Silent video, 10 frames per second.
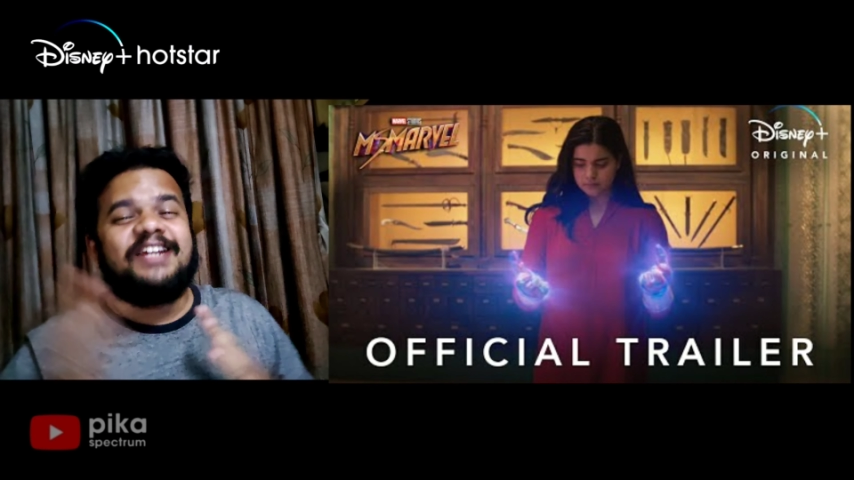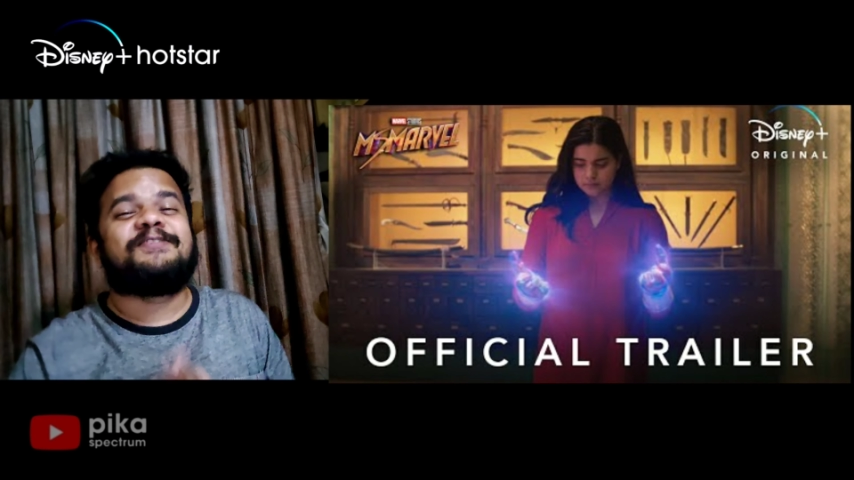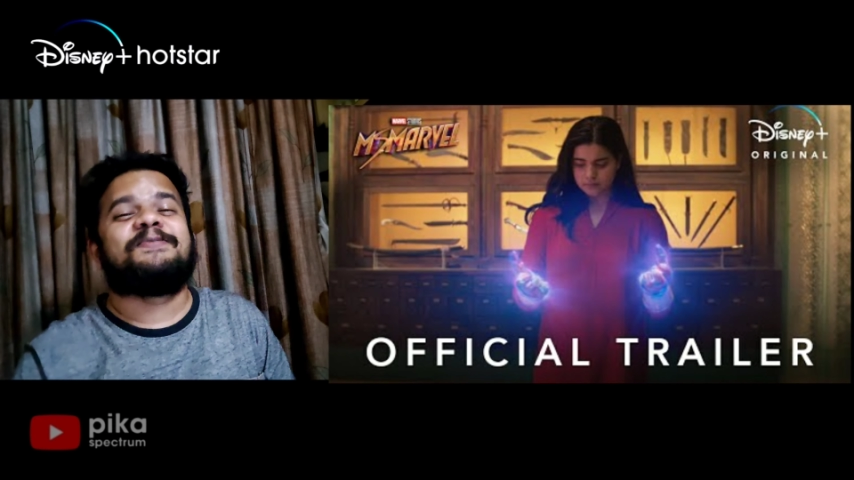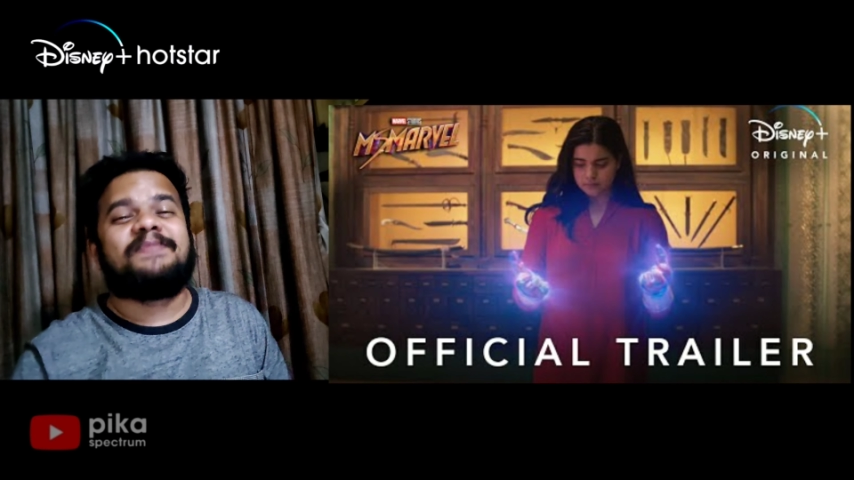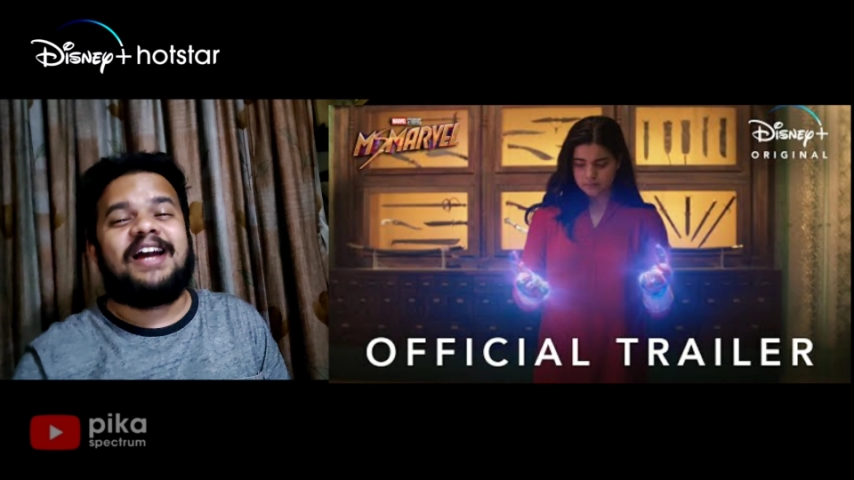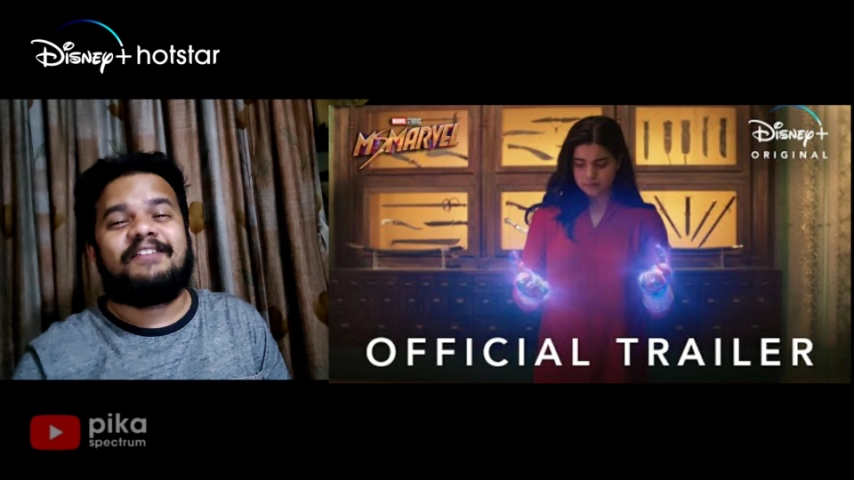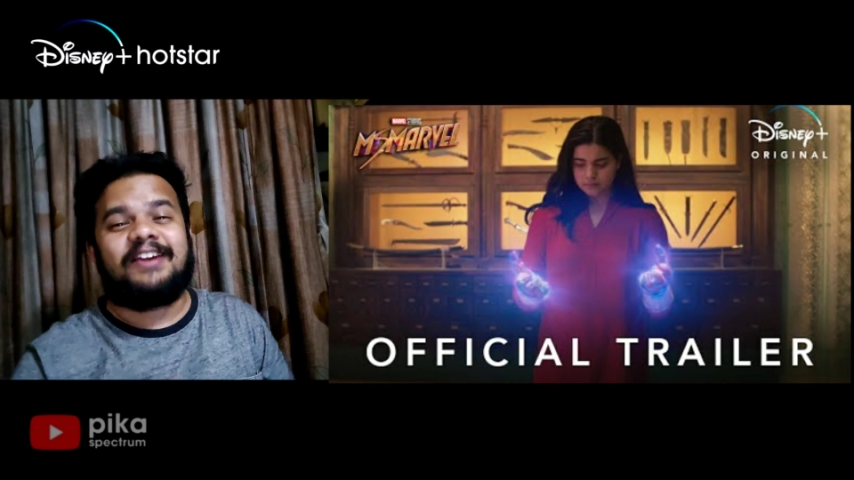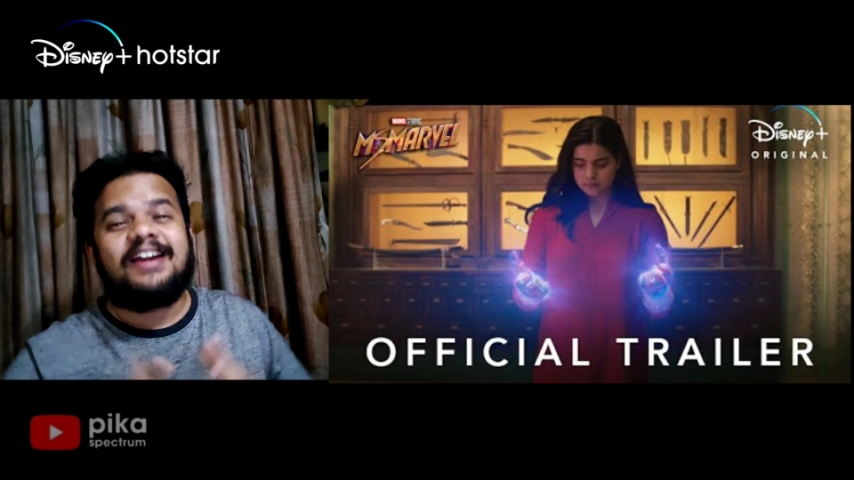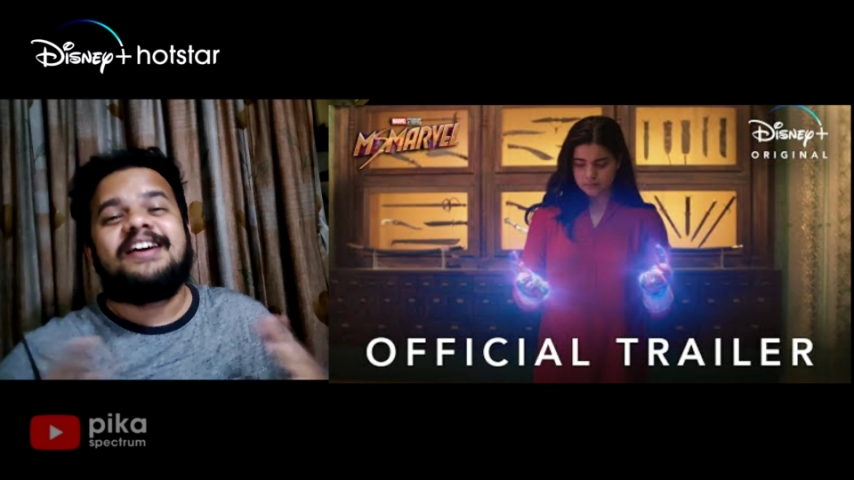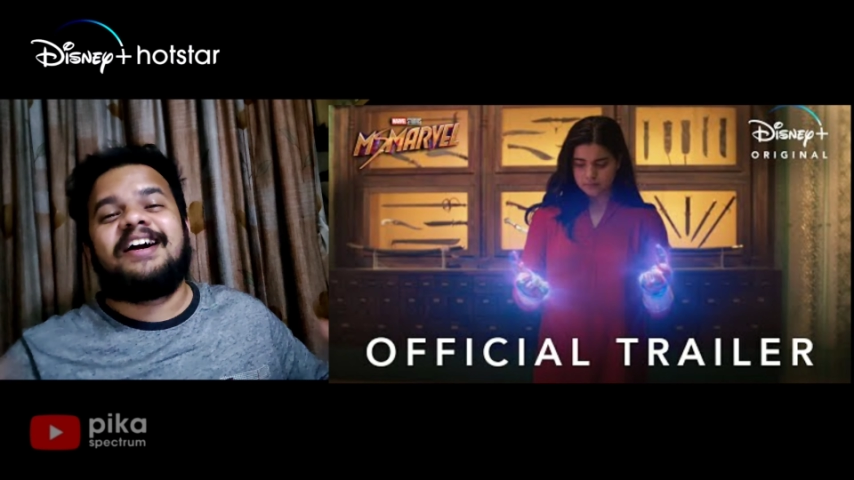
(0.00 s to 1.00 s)
They would be
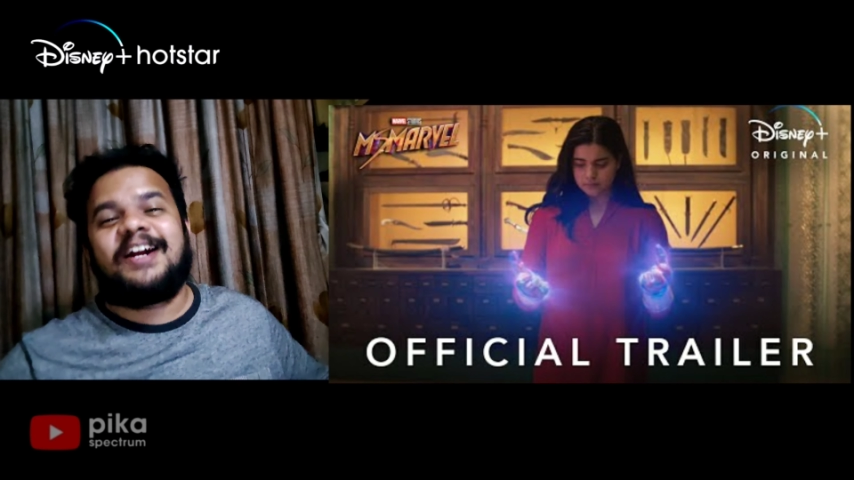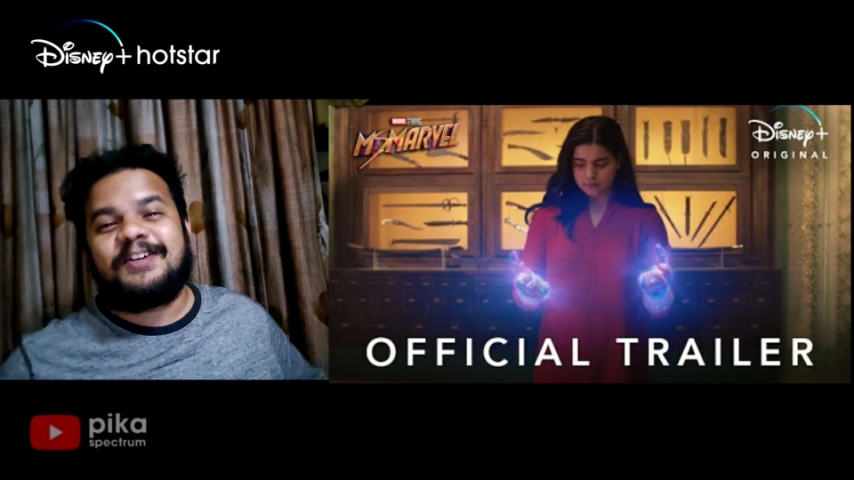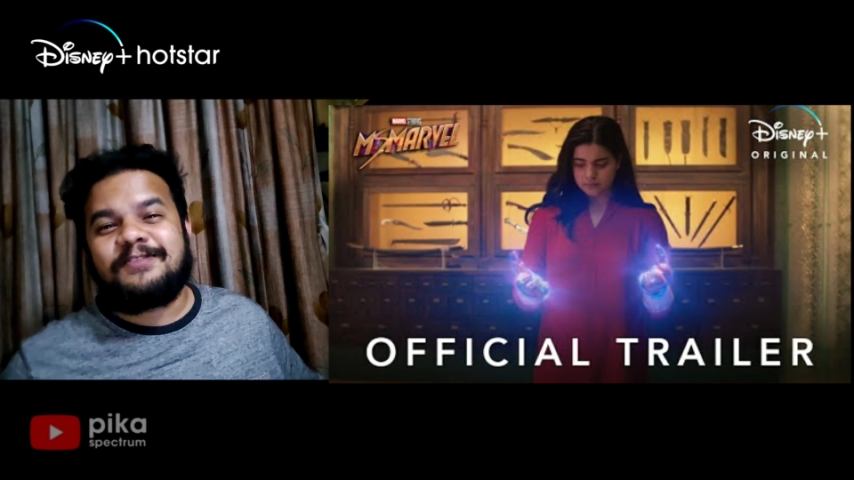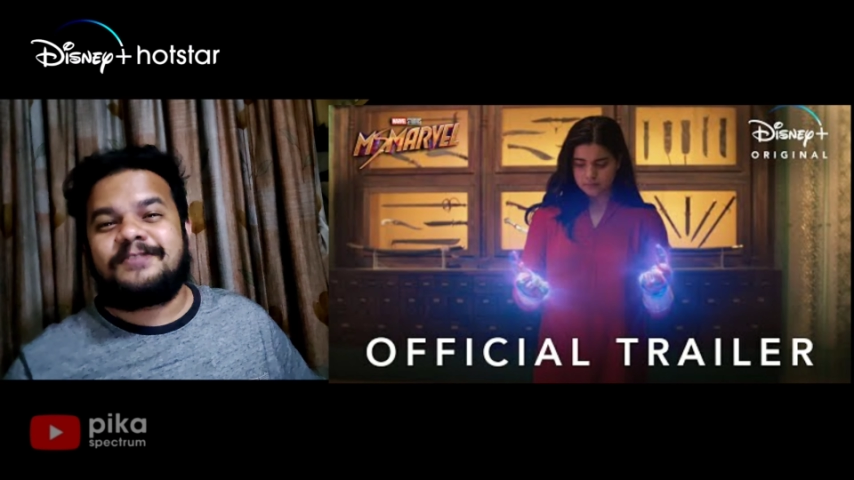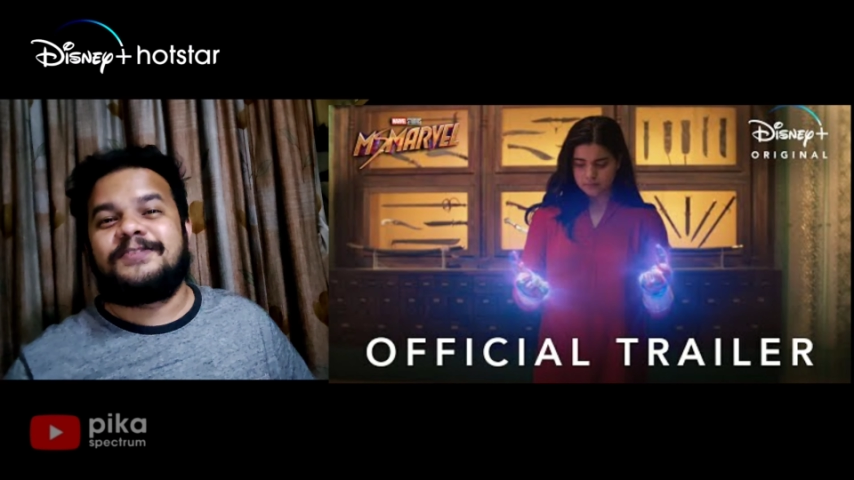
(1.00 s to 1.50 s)
having a kind of a